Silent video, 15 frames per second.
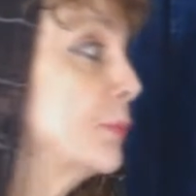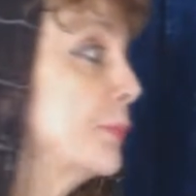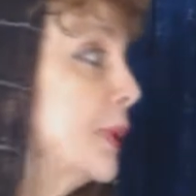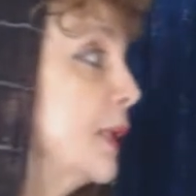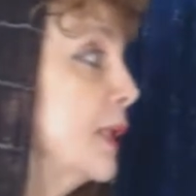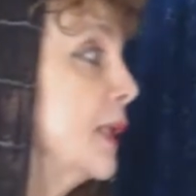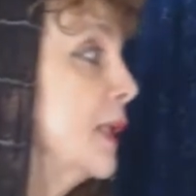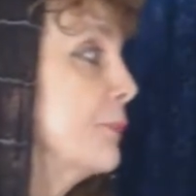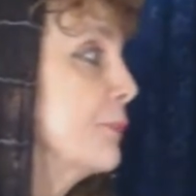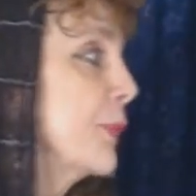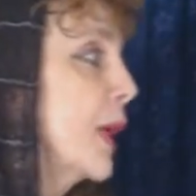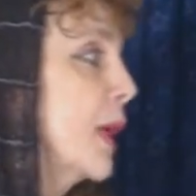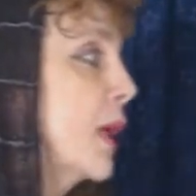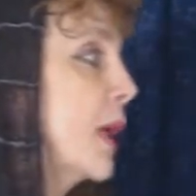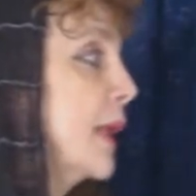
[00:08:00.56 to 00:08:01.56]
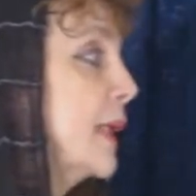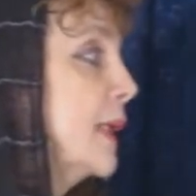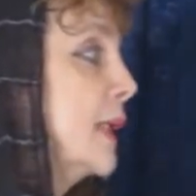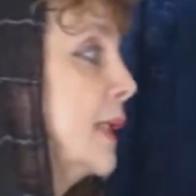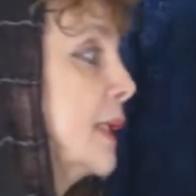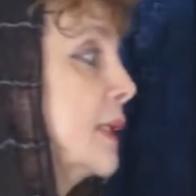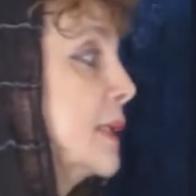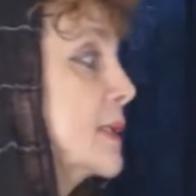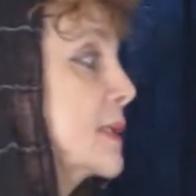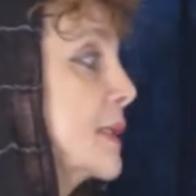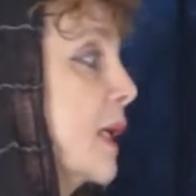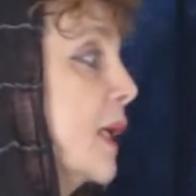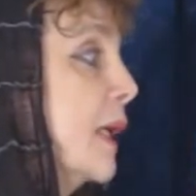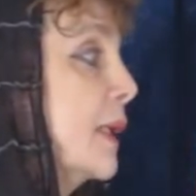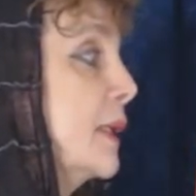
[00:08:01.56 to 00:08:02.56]
will be uh, in the
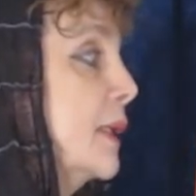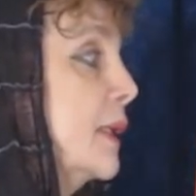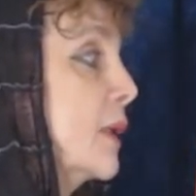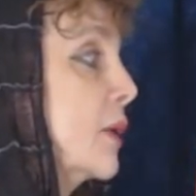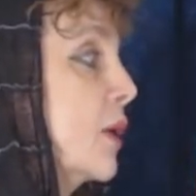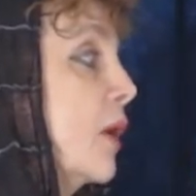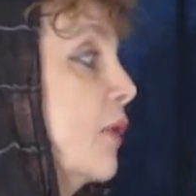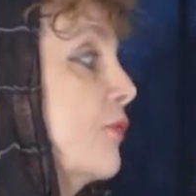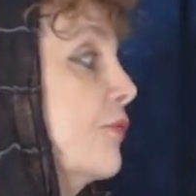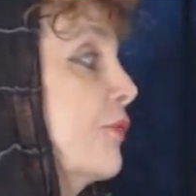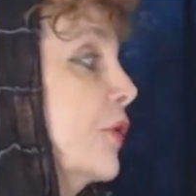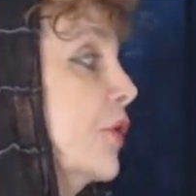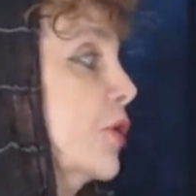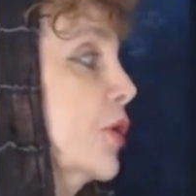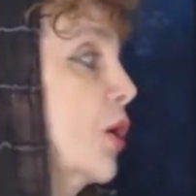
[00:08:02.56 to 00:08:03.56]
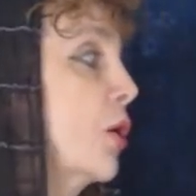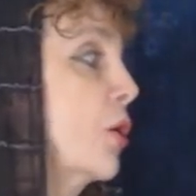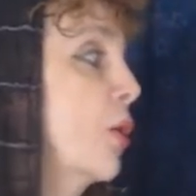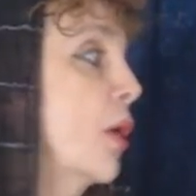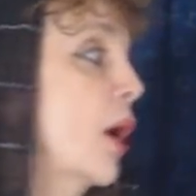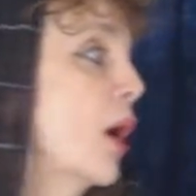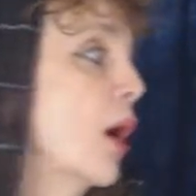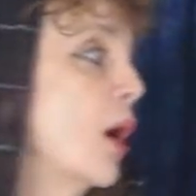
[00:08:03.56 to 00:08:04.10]
sign here of Virgo,